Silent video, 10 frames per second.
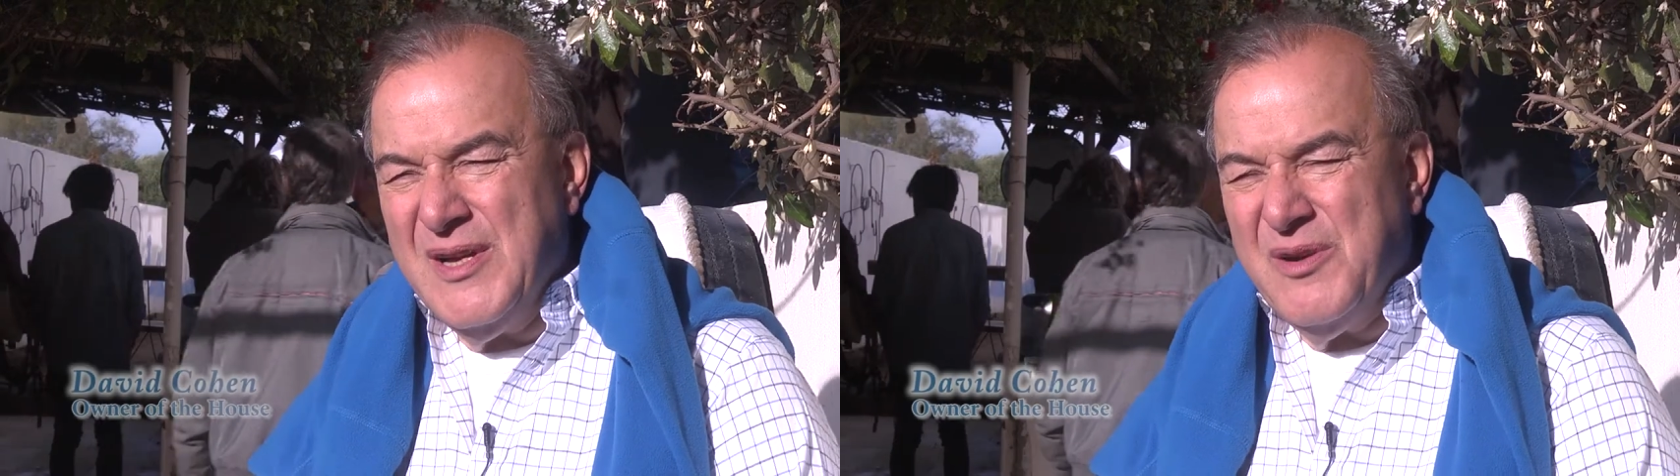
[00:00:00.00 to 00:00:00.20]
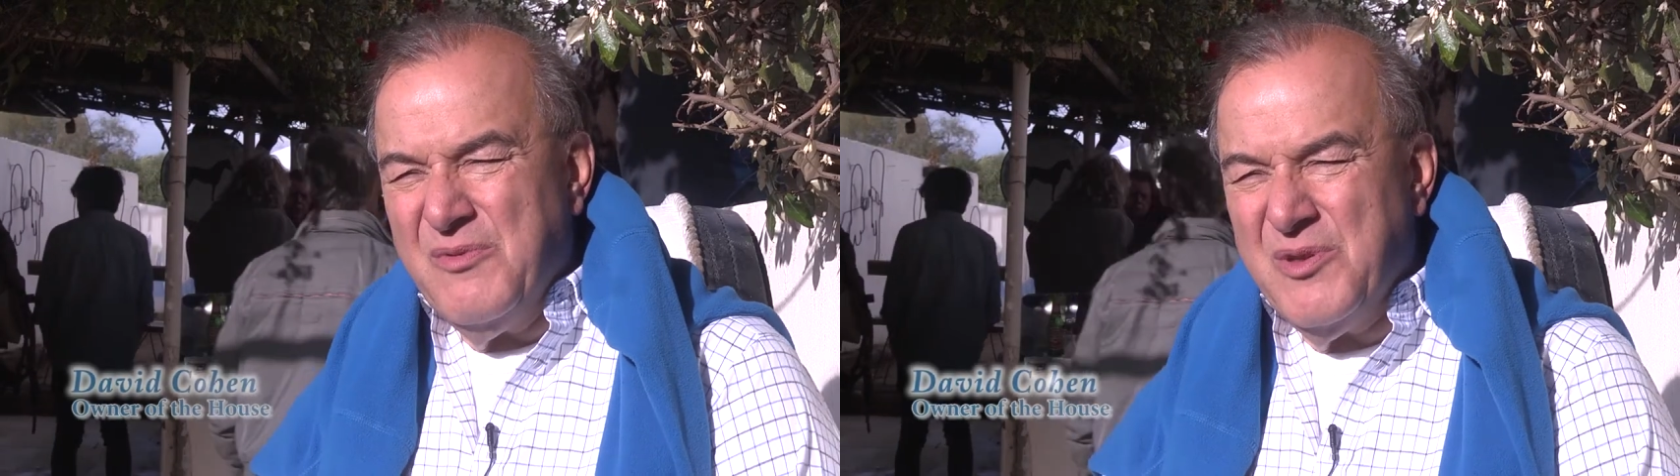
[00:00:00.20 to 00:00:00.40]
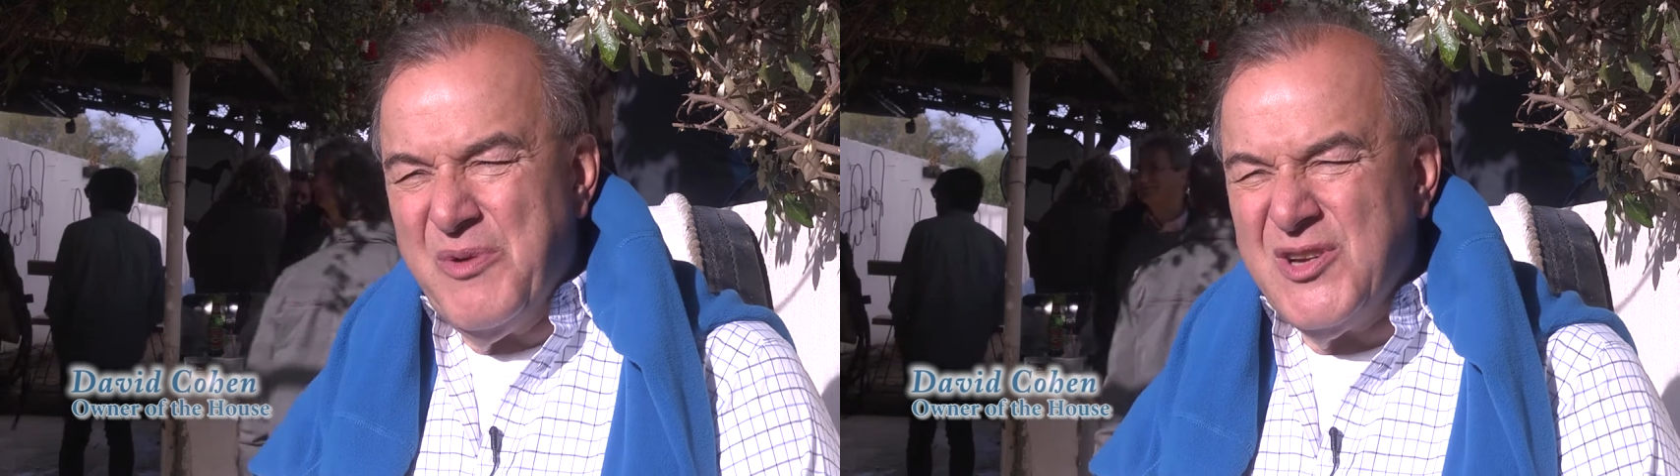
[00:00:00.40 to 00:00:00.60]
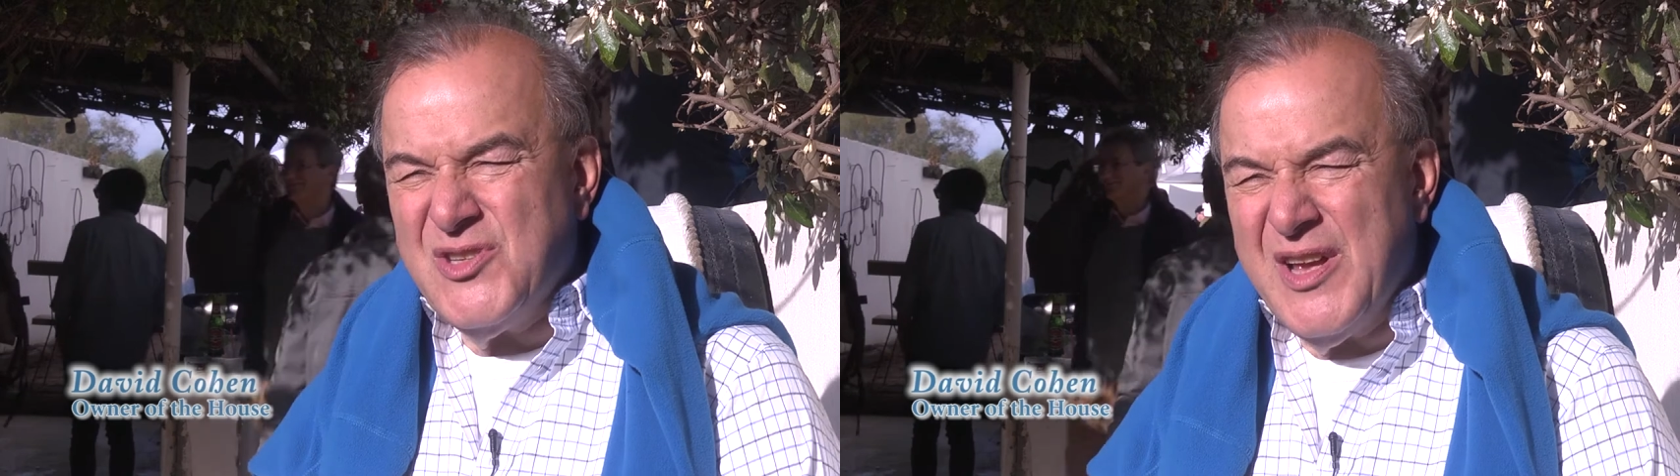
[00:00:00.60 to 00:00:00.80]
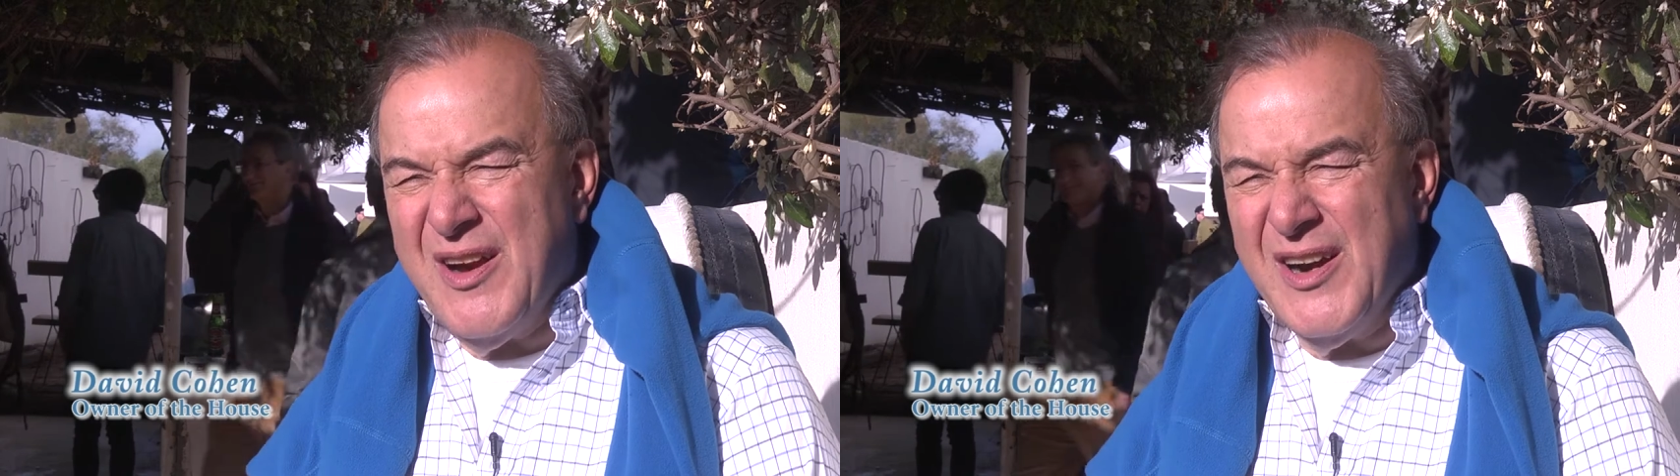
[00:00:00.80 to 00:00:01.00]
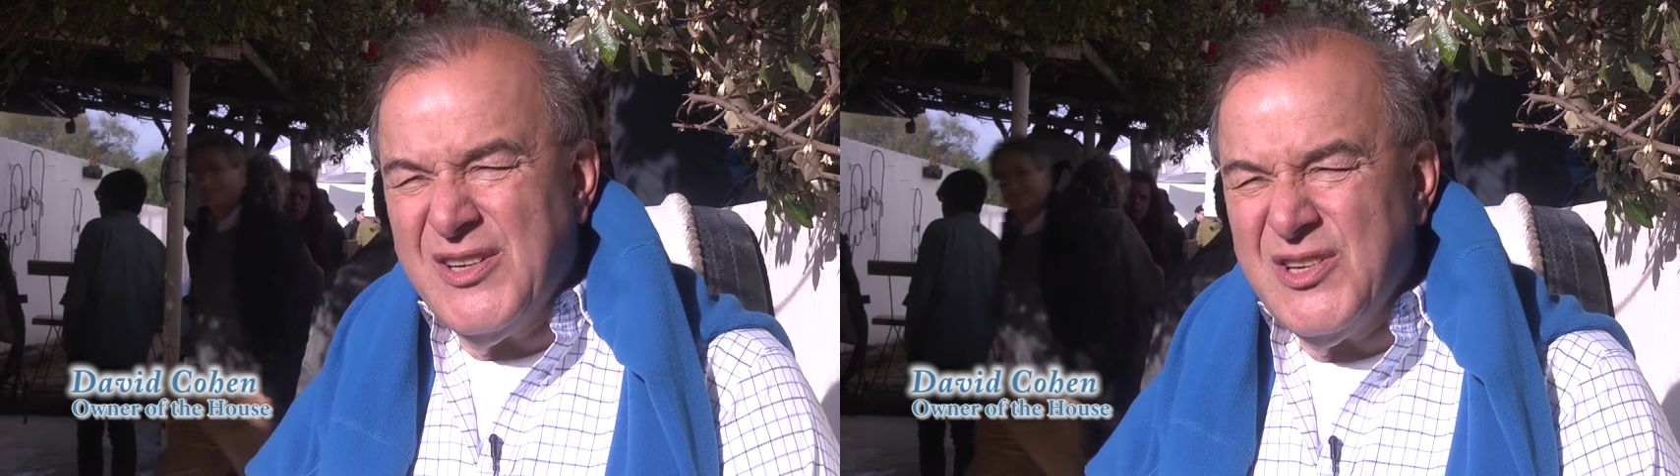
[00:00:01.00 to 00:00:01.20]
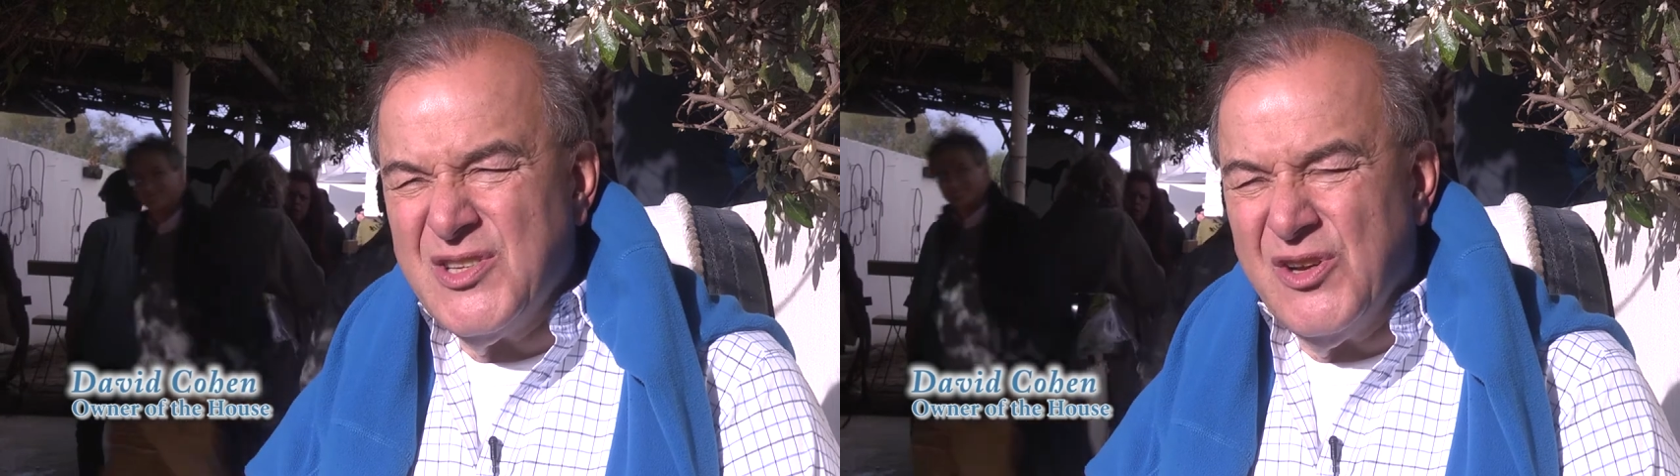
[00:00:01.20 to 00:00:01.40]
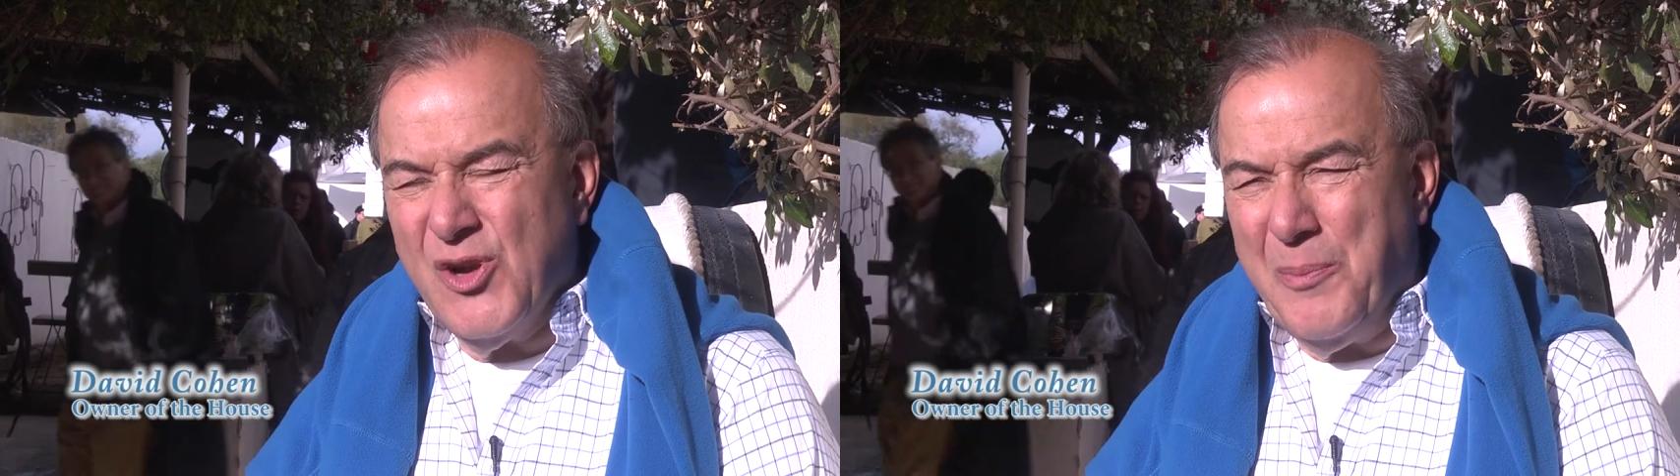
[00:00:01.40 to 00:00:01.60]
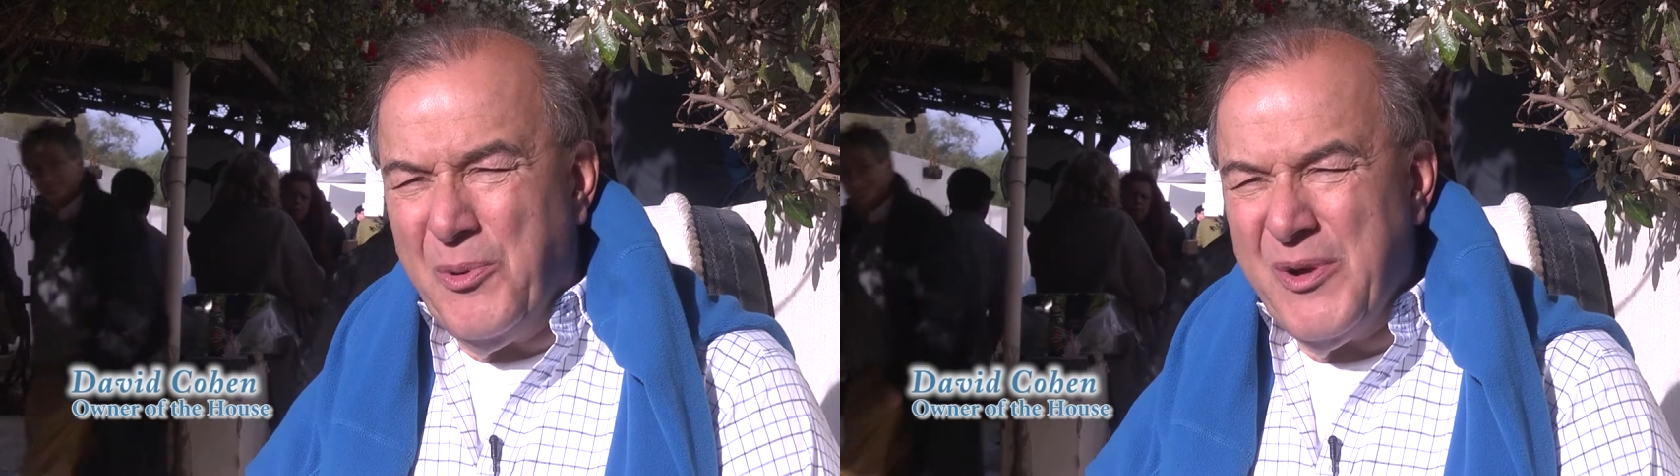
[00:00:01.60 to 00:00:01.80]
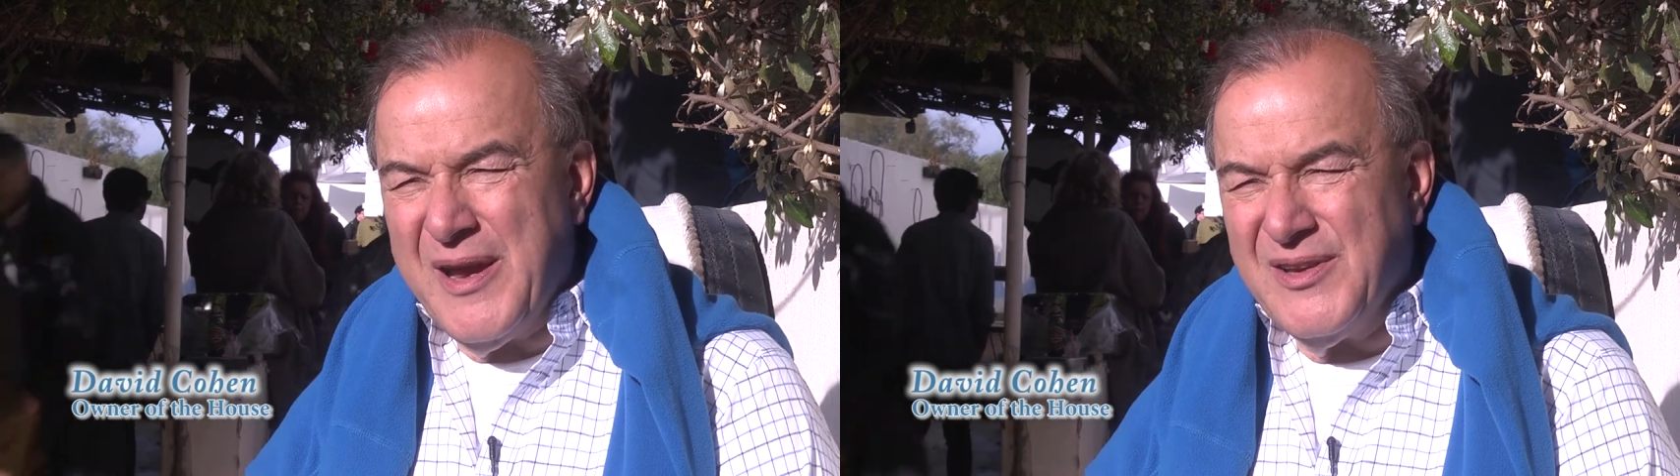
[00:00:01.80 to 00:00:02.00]
with which the artists could
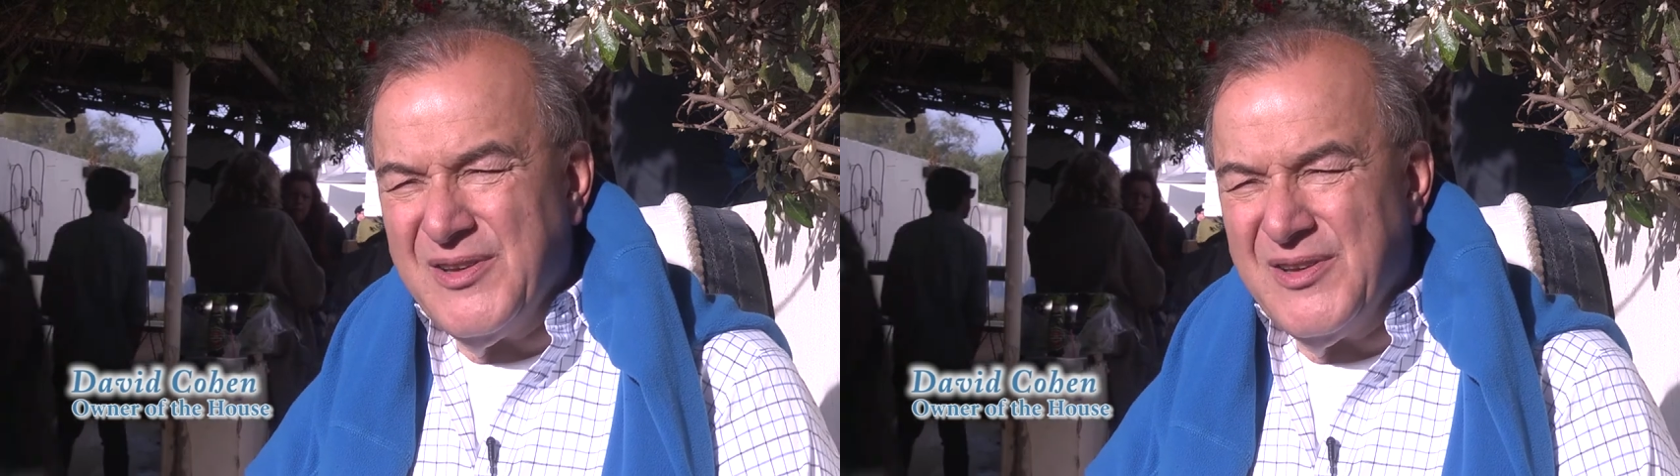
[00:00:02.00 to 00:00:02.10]
operate.